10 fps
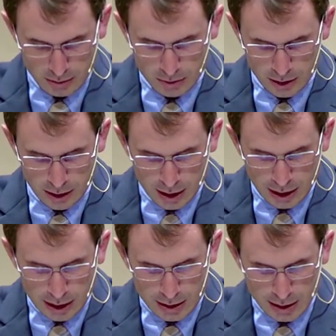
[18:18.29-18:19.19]
But again
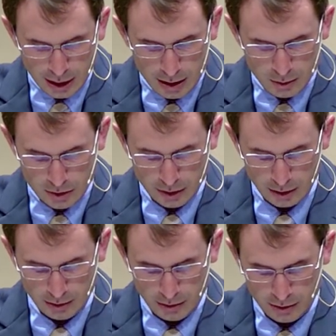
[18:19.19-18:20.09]
he denied with an
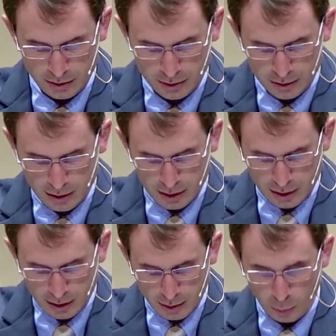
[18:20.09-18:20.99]
oath,
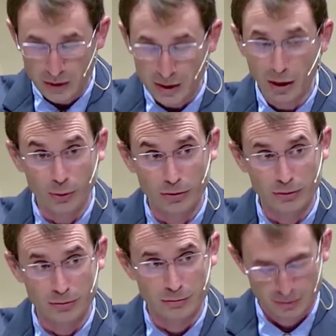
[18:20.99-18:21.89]
with an oath.
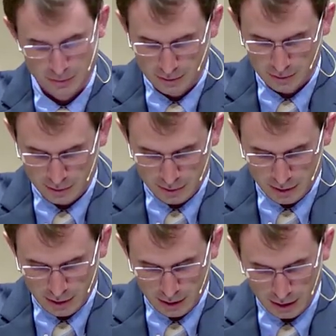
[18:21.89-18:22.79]

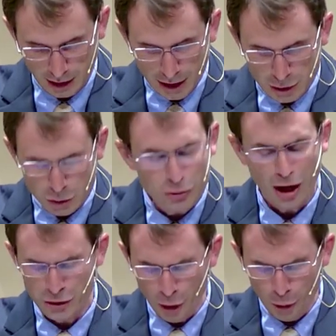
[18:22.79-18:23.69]
I do
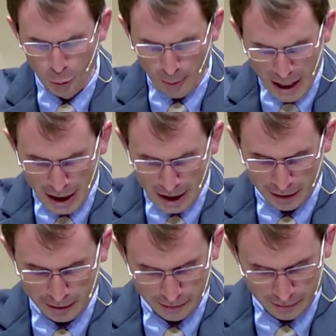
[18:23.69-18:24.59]
not know the man.